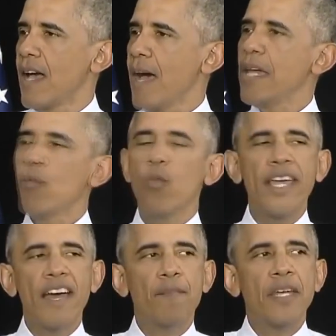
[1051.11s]
I mean, we
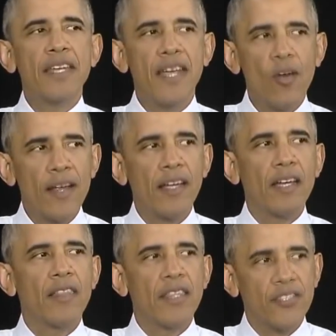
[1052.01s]
have been hearing
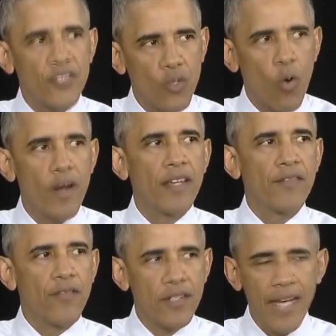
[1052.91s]
this story
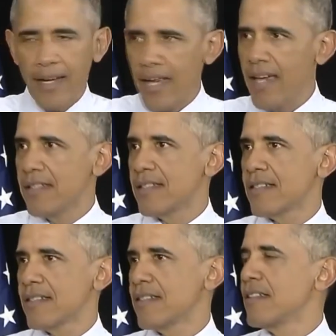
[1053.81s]
for decades.